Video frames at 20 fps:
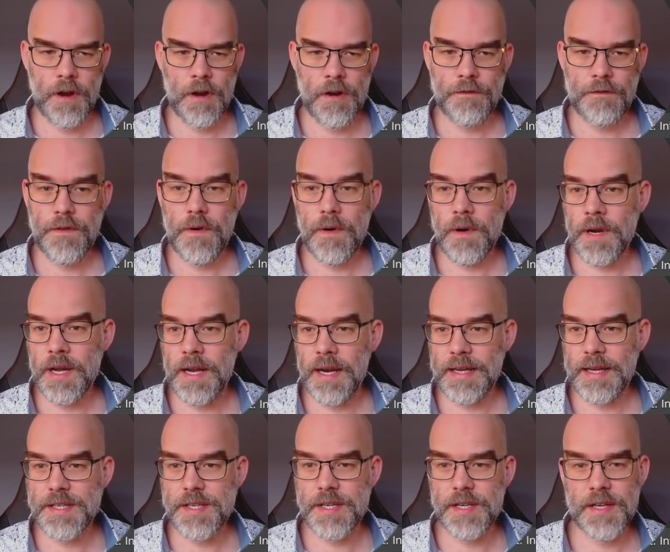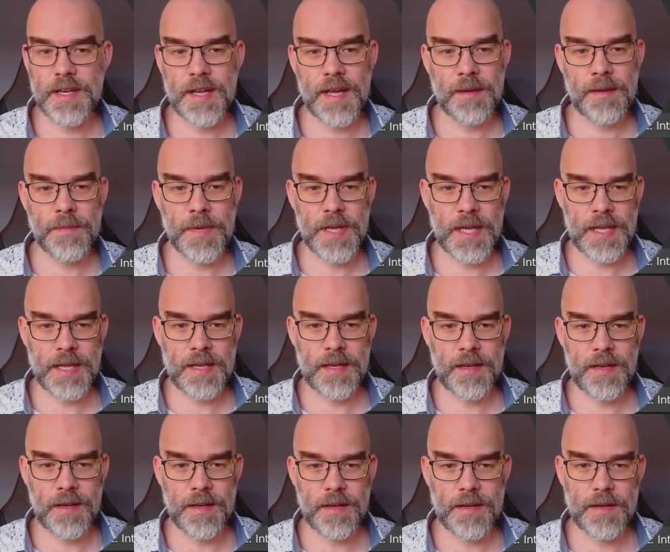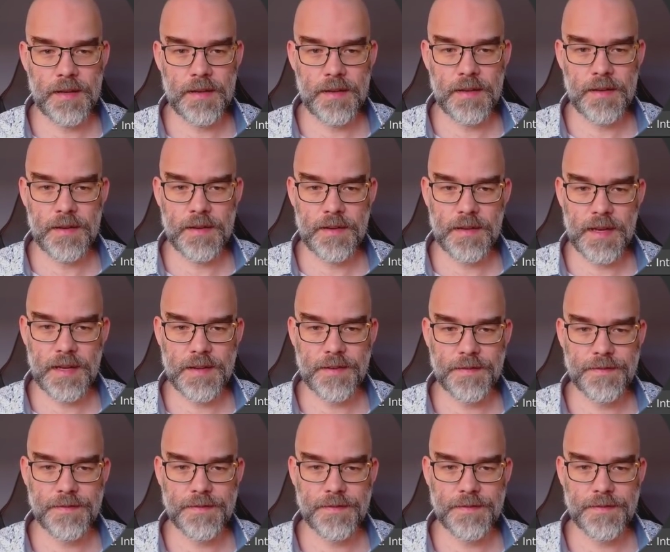for collection name in data